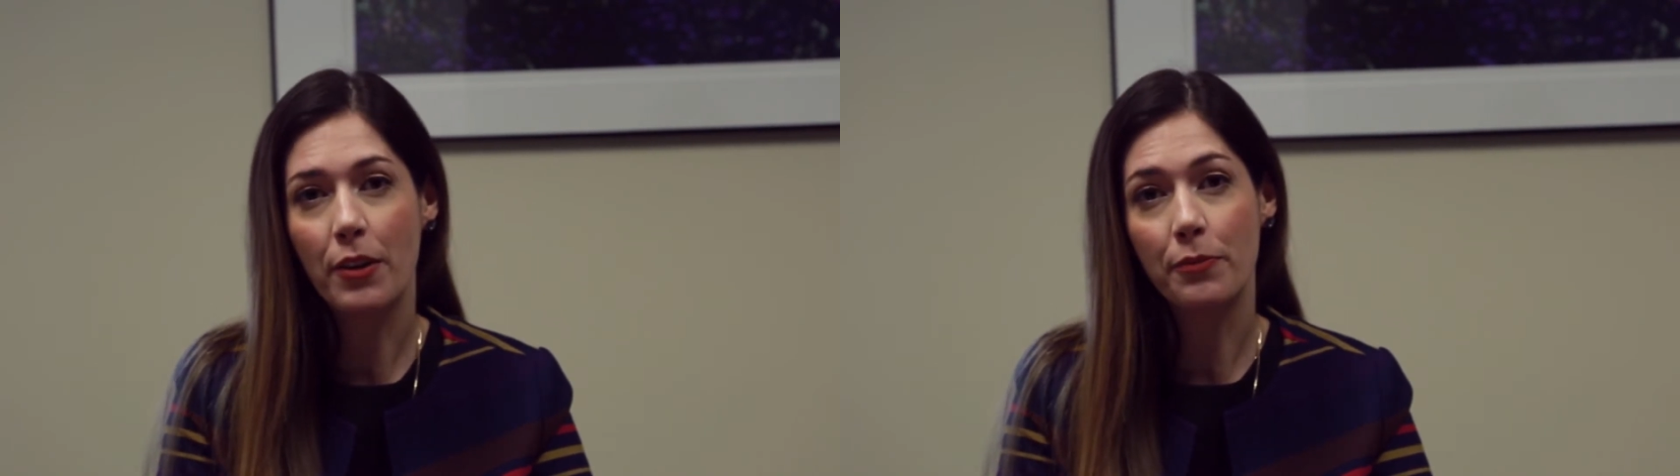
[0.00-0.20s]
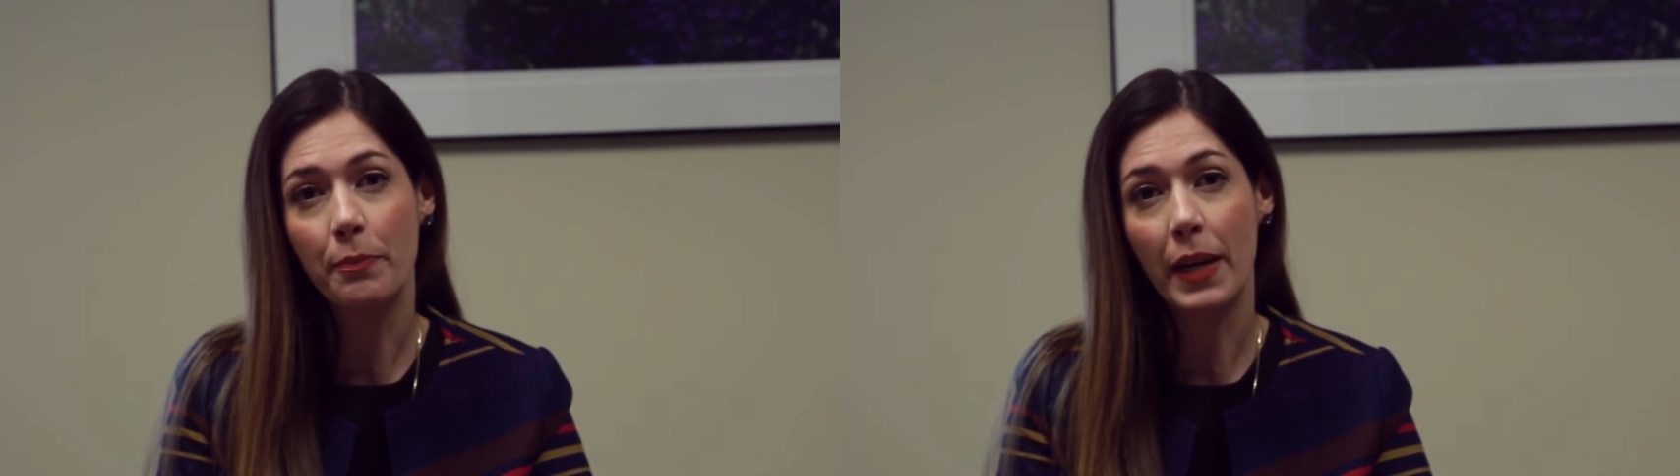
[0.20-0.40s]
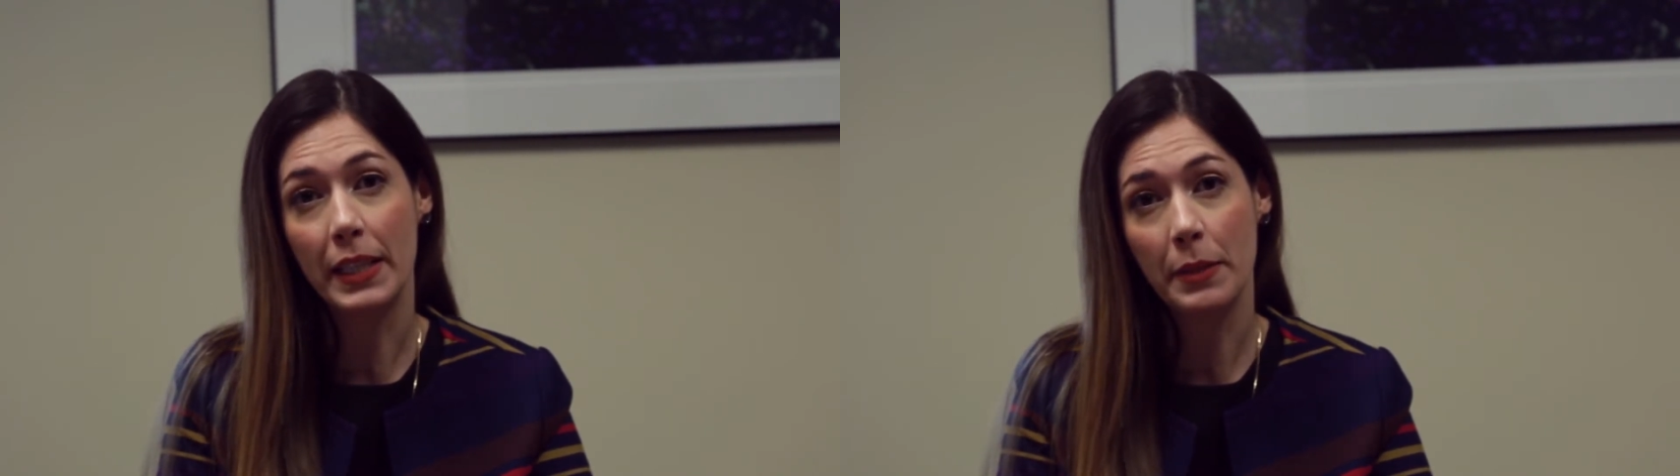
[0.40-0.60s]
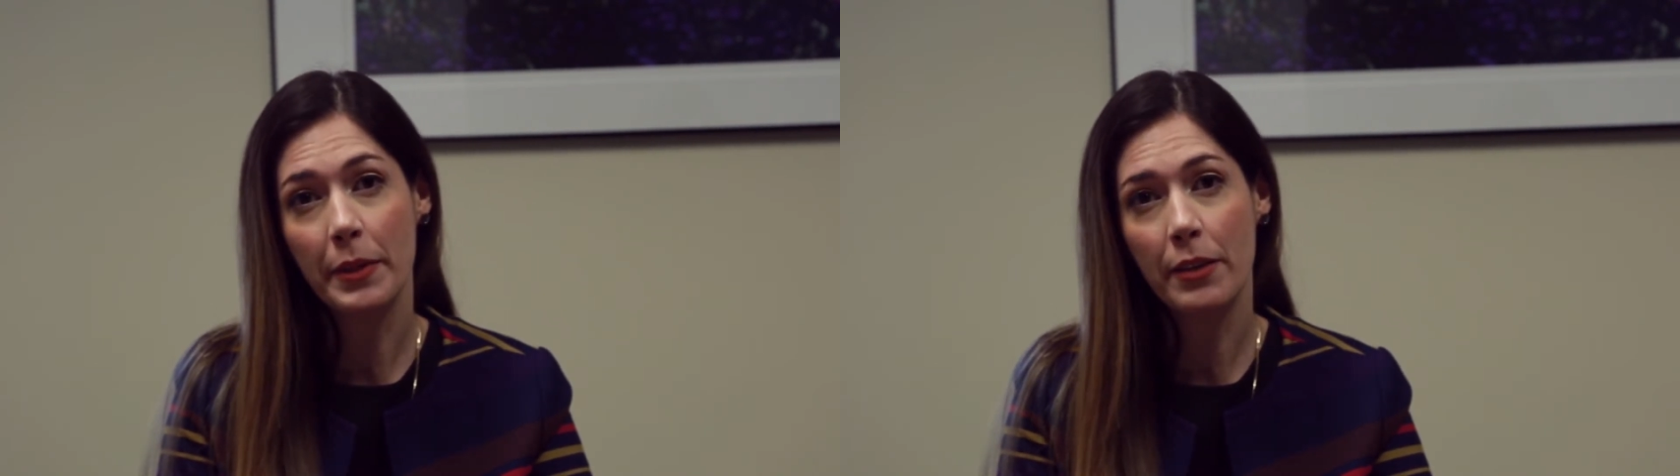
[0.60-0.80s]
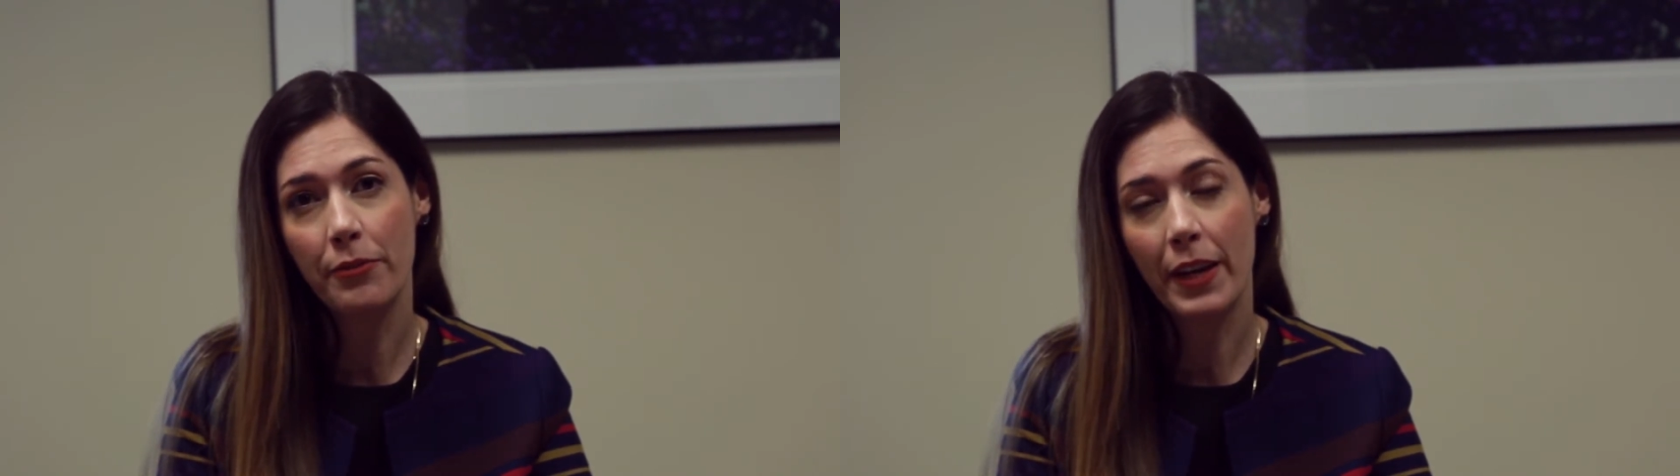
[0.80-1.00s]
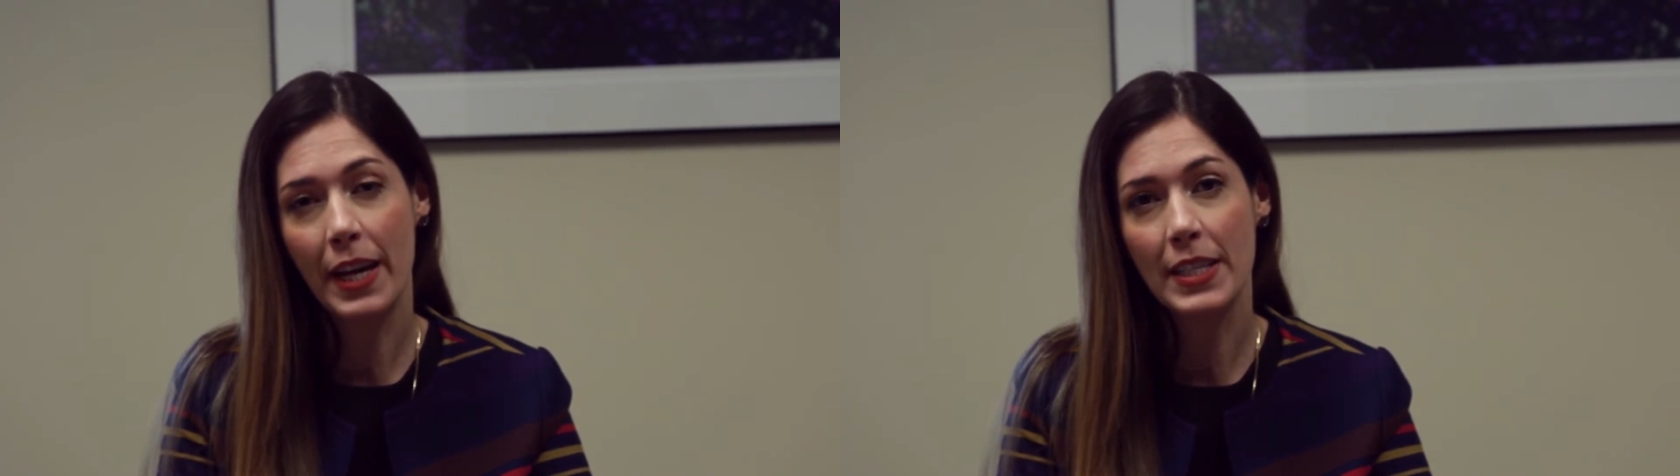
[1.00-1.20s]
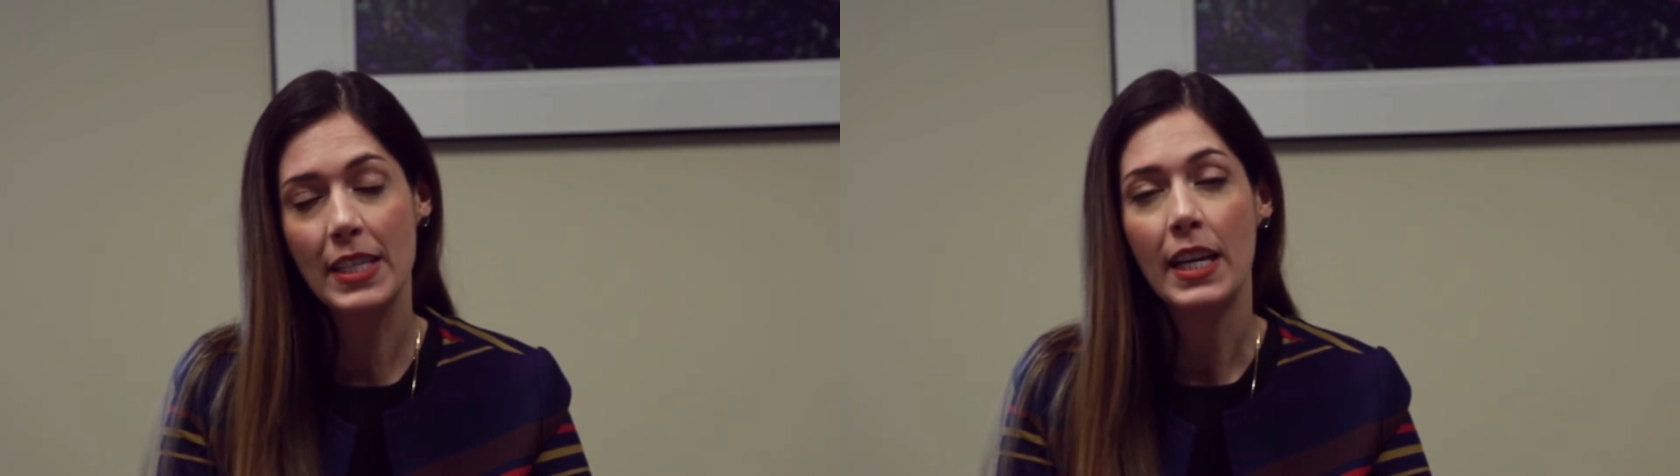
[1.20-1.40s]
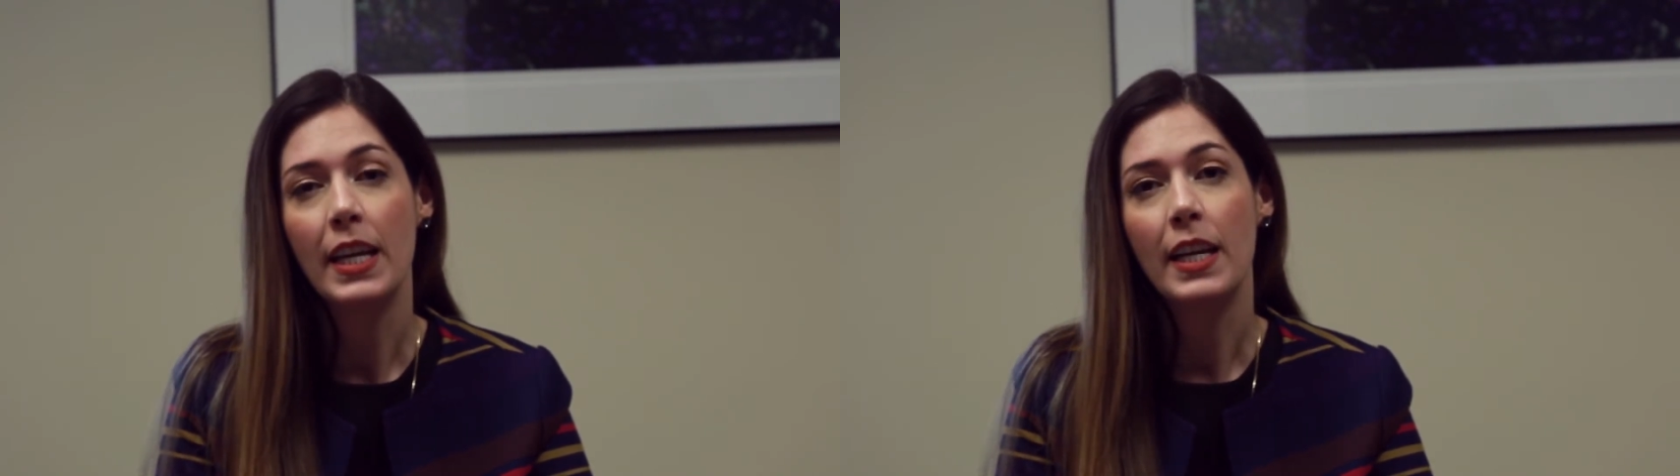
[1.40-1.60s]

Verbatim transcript: of academic affairs